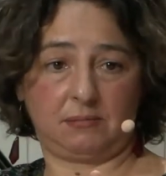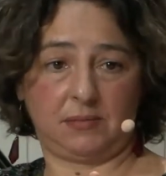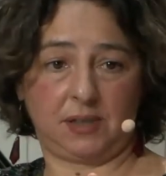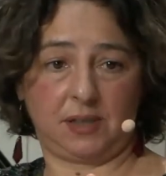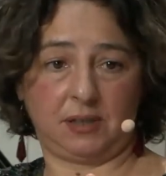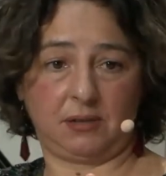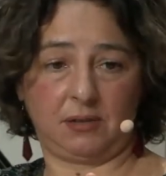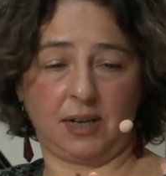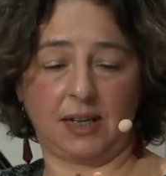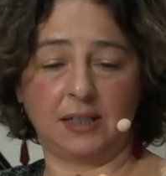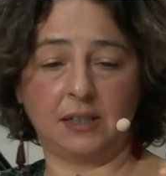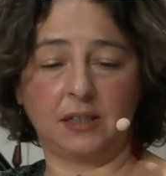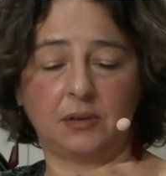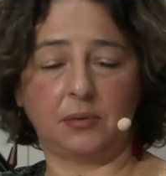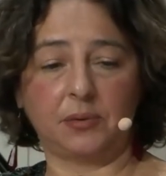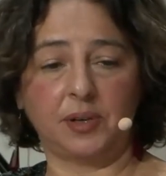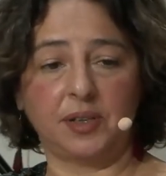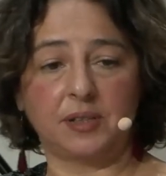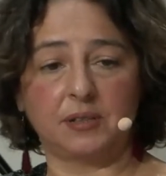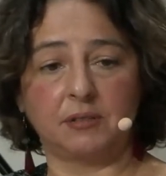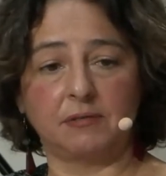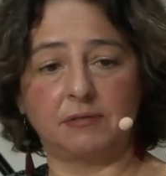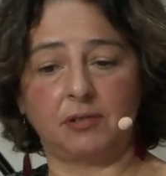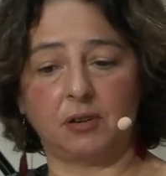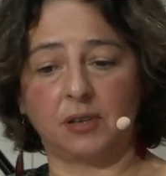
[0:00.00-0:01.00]
You know? And the
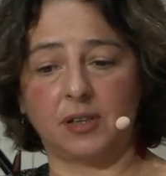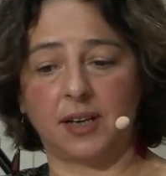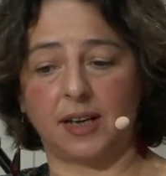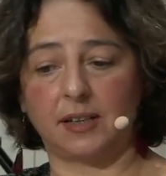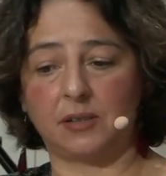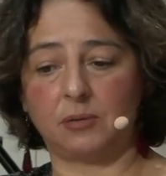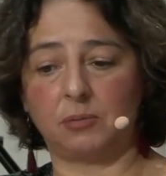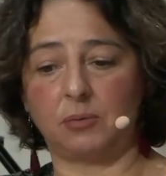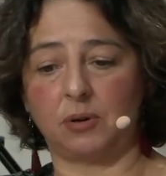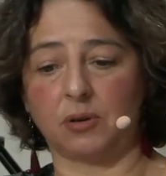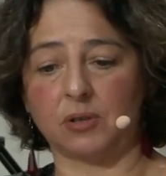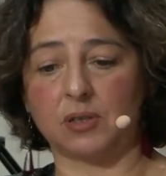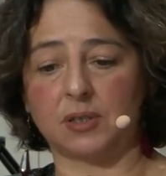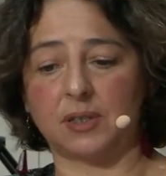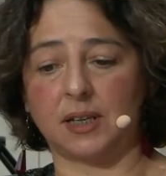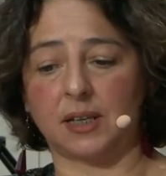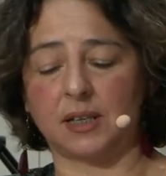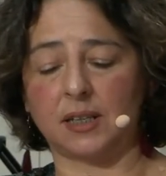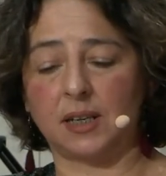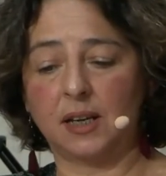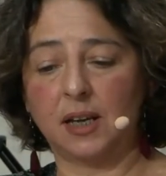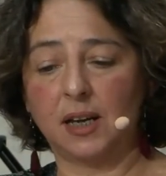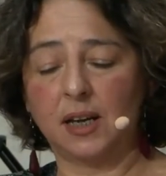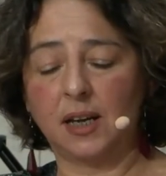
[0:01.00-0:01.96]
reason for that was that